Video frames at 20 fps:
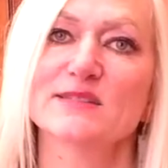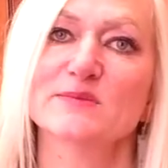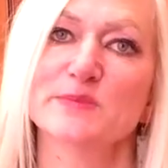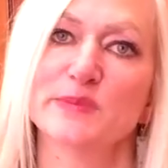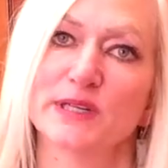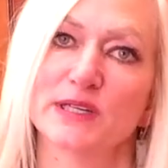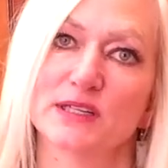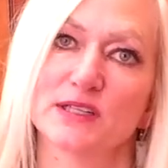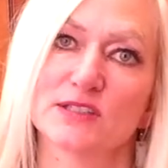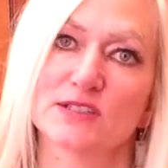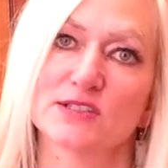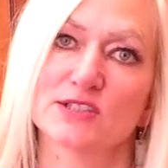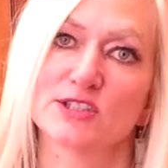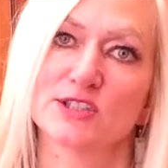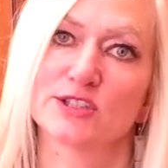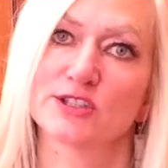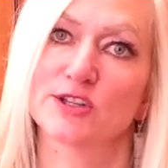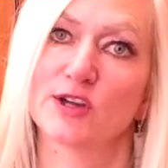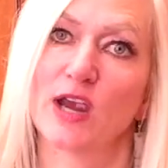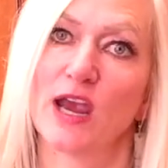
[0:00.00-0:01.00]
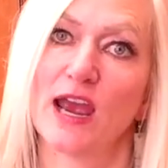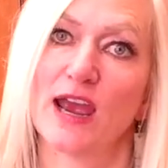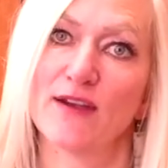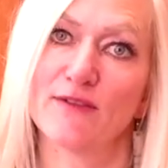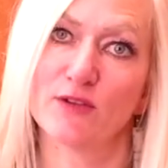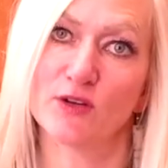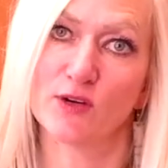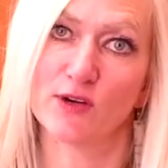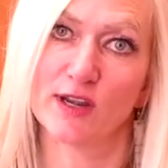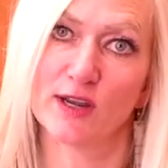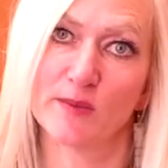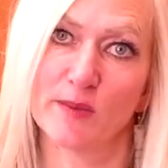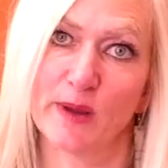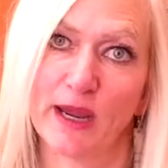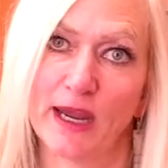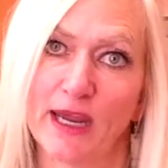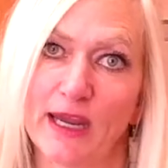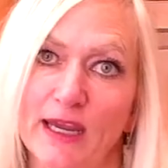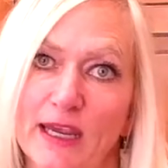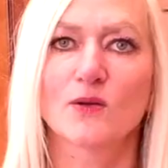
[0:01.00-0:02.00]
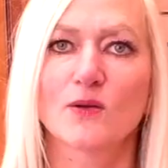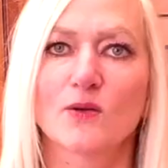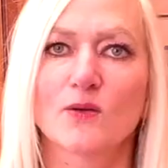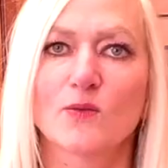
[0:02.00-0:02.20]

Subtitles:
meals you're ever going to make.